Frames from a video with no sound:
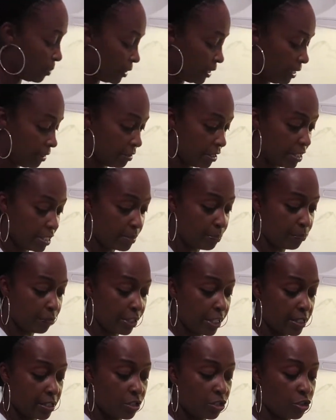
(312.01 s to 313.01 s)
going to pull out his
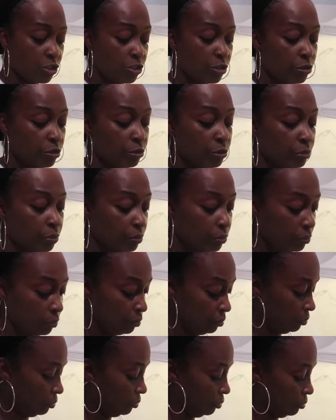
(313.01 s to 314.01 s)
bread, too. Okay, there
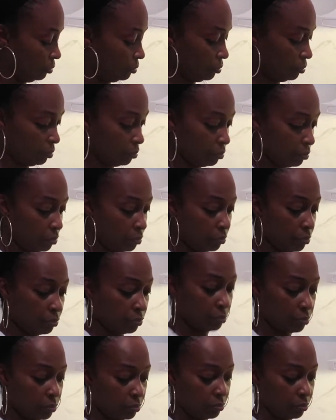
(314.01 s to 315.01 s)
goes the light. I
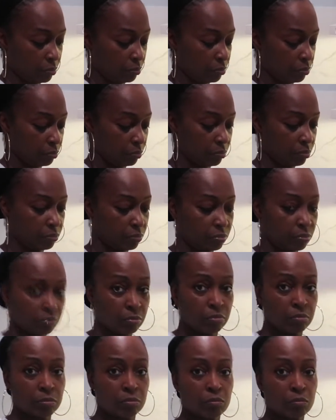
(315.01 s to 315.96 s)
don't know, babe. What you think?